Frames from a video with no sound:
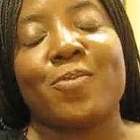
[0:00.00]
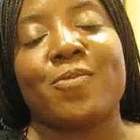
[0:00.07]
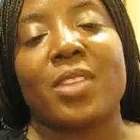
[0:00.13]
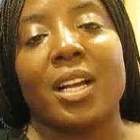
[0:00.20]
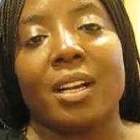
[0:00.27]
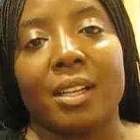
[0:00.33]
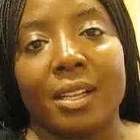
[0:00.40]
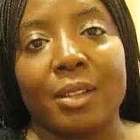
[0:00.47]

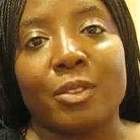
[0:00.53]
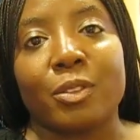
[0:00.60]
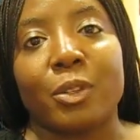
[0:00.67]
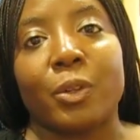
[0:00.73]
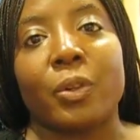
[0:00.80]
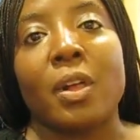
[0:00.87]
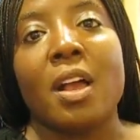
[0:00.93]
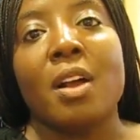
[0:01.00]
rehearsal
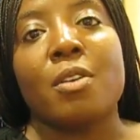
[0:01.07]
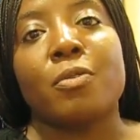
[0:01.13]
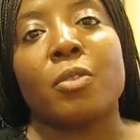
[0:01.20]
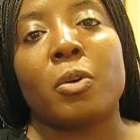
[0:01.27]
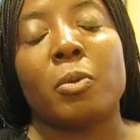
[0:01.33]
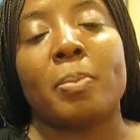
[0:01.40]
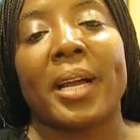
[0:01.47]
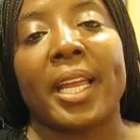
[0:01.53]
for
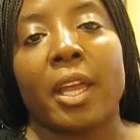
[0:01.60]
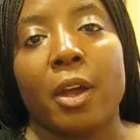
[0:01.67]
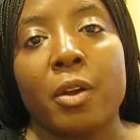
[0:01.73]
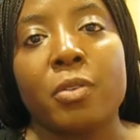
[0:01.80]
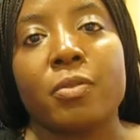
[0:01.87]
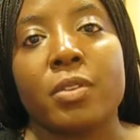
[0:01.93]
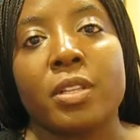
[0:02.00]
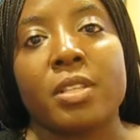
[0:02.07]

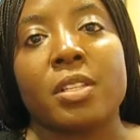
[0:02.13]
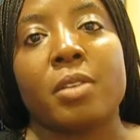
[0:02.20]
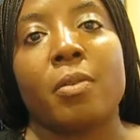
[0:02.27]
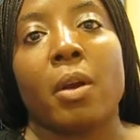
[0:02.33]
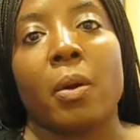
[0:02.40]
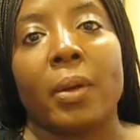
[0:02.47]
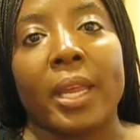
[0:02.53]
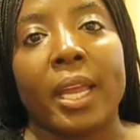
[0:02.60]
Beethoven's
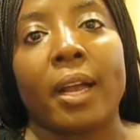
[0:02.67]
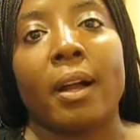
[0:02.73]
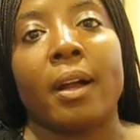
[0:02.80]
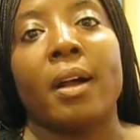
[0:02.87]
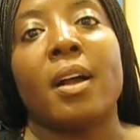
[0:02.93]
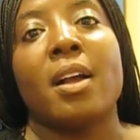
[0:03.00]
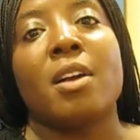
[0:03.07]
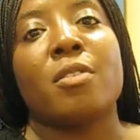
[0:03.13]

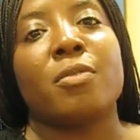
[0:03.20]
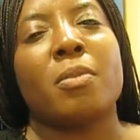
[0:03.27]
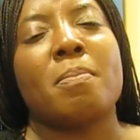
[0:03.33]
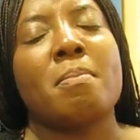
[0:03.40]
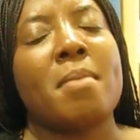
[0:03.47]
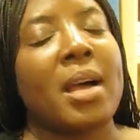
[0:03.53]
Eroica.